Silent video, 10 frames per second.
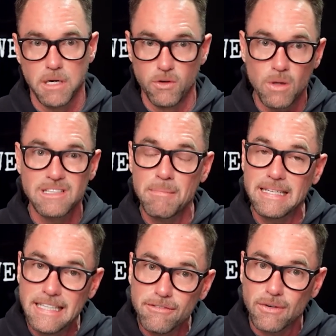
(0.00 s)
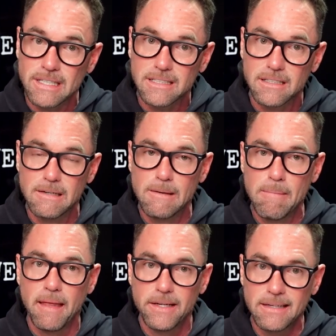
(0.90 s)
want something different,
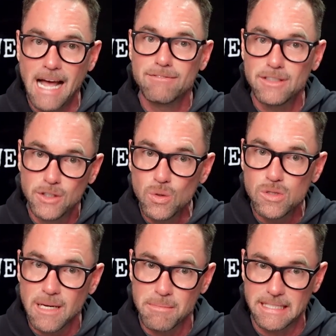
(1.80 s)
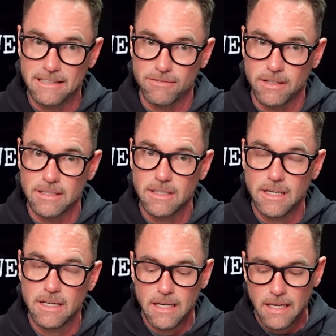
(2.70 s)
you're going to have to do something different.
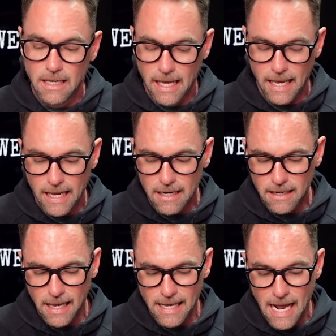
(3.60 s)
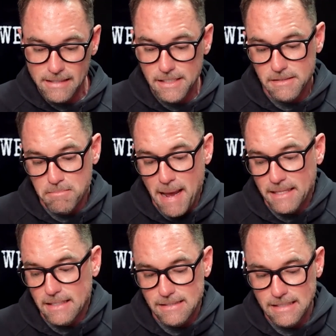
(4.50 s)
Yeah. And I just made
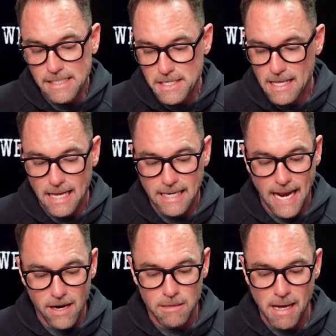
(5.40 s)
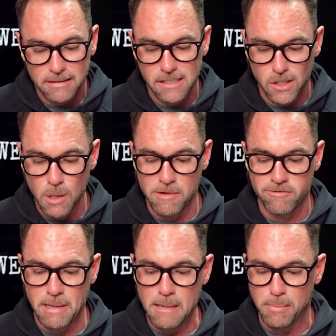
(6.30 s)
the decision that I cared about this group
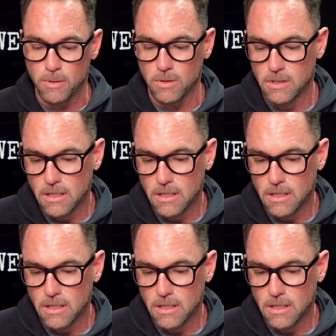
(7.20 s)
of people